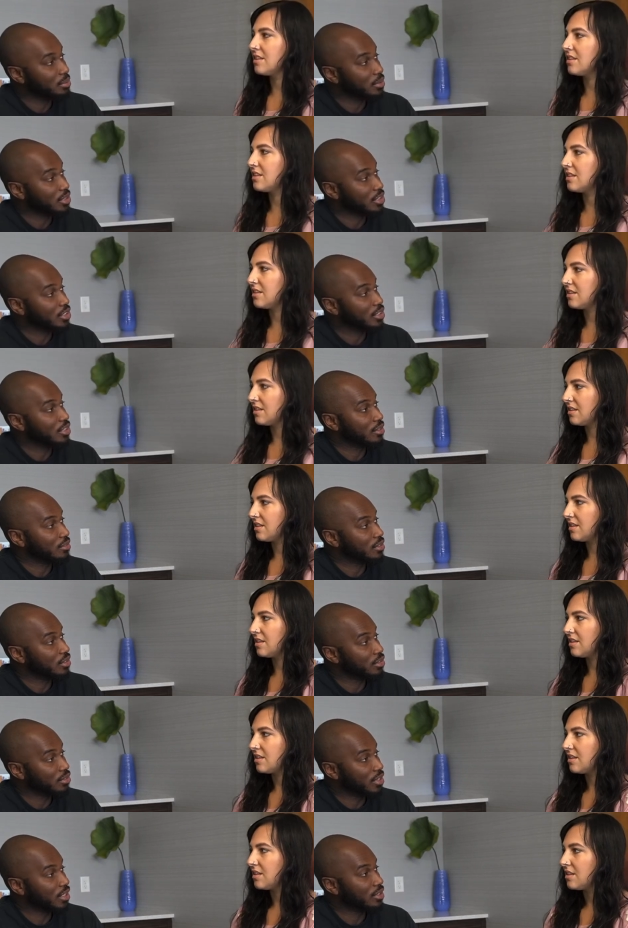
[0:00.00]
Speaker 1: a position of a
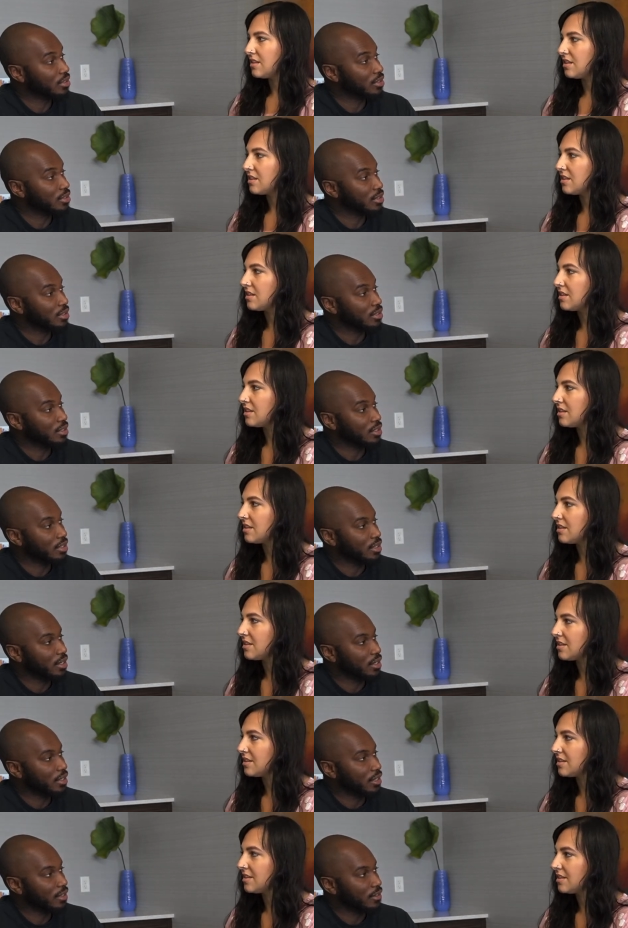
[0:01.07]
director
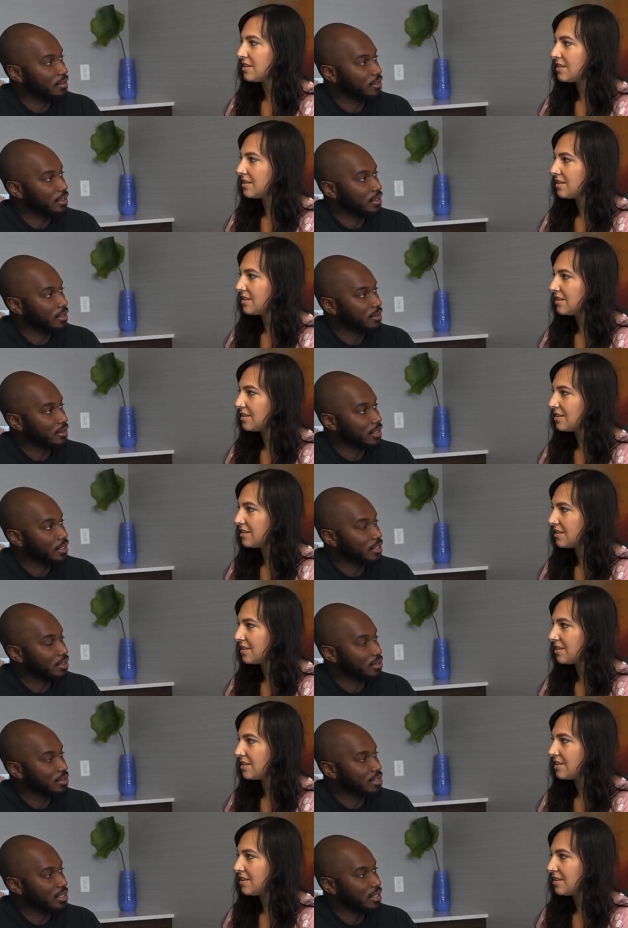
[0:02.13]
of a
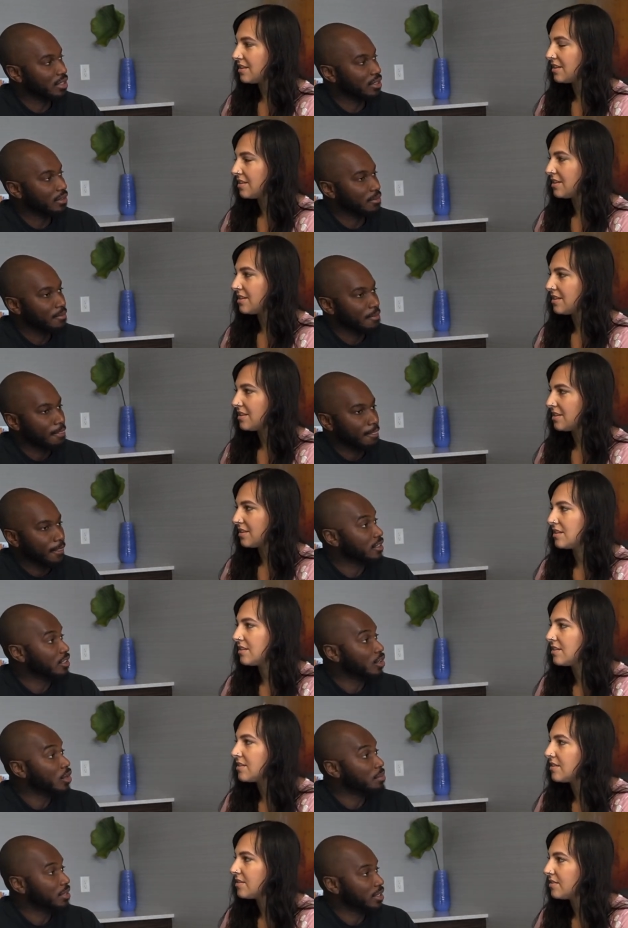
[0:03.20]
clinical setting in
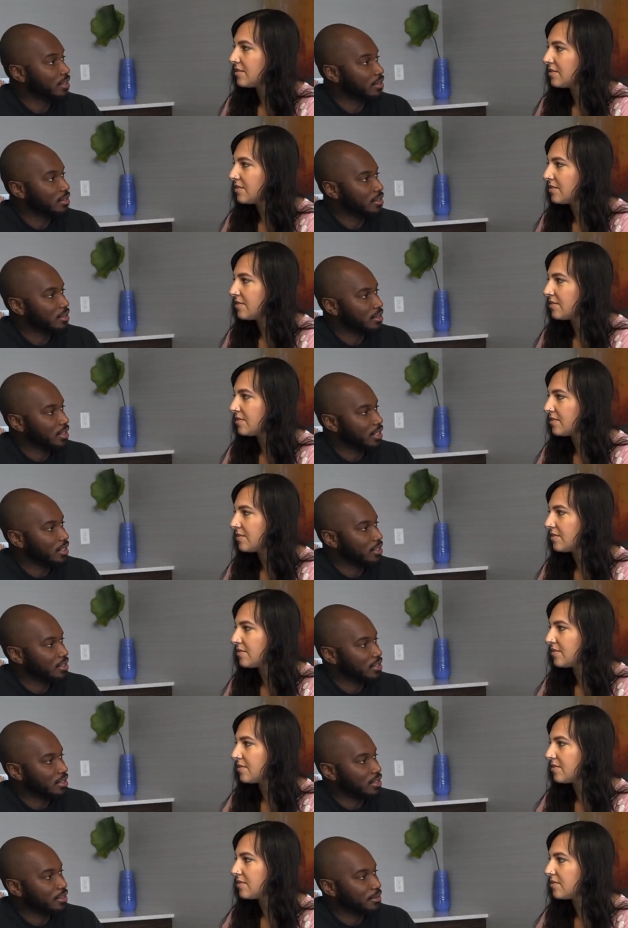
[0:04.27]
the home health
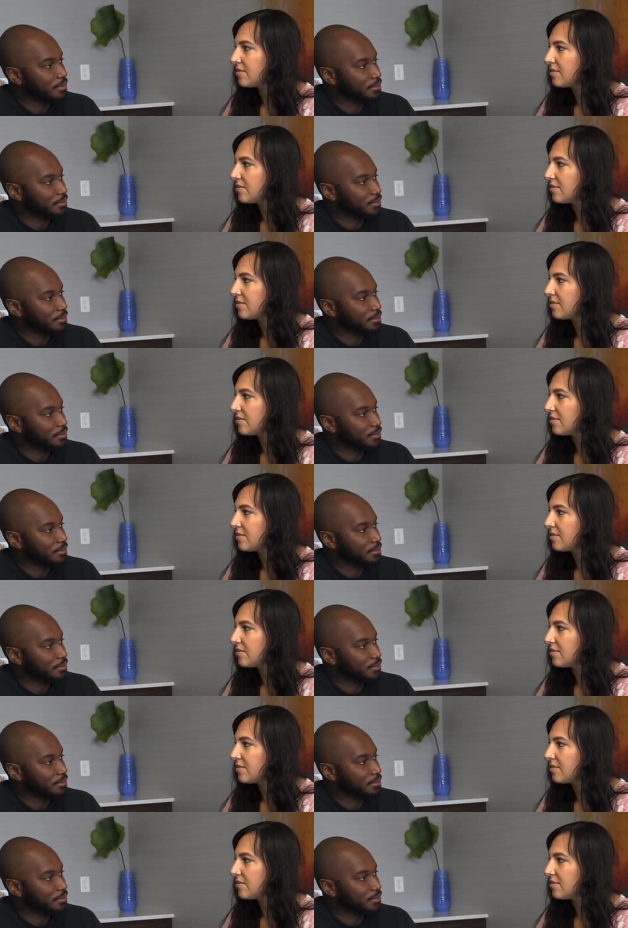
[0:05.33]
agency.